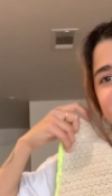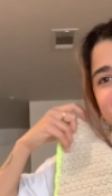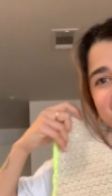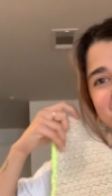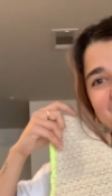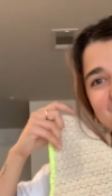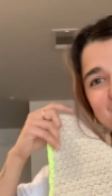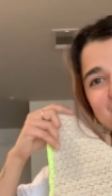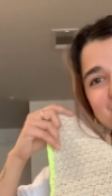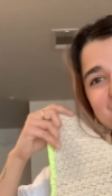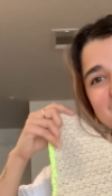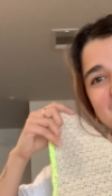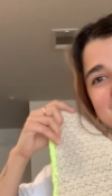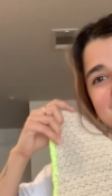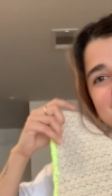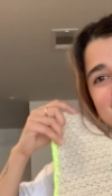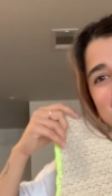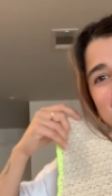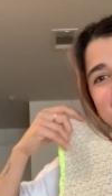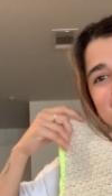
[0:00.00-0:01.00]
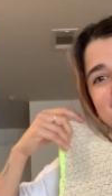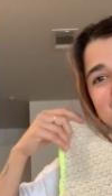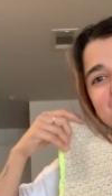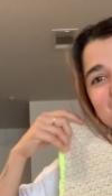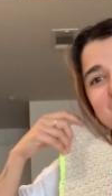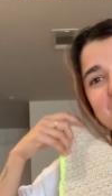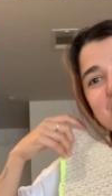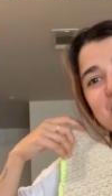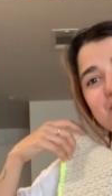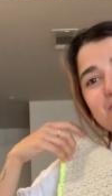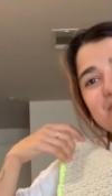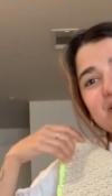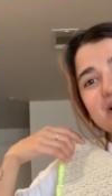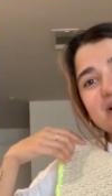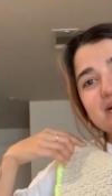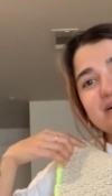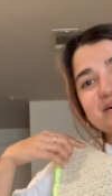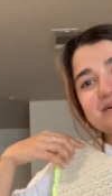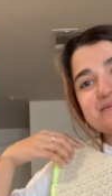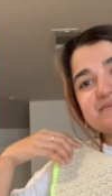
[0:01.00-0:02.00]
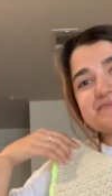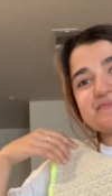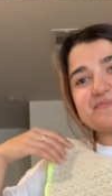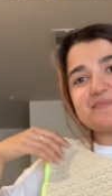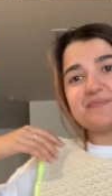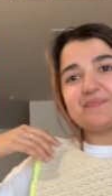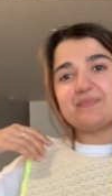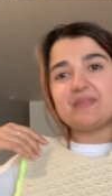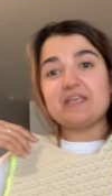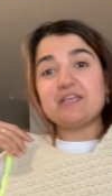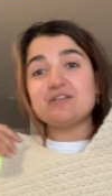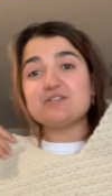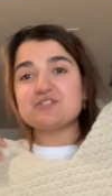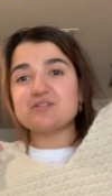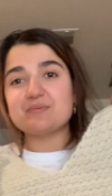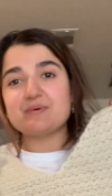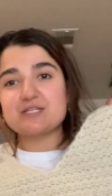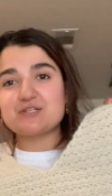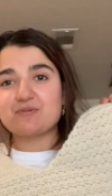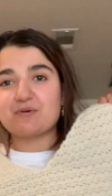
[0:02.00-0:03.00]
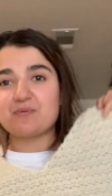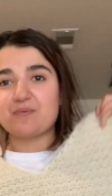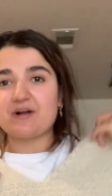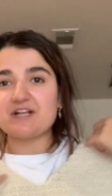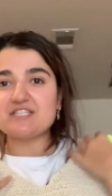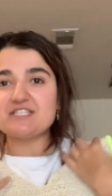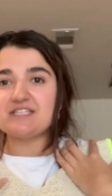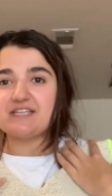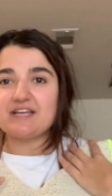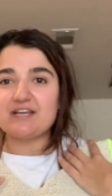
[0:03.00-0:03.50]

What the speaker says: I hope you guys enjoyed this video. Thank you so much for watching.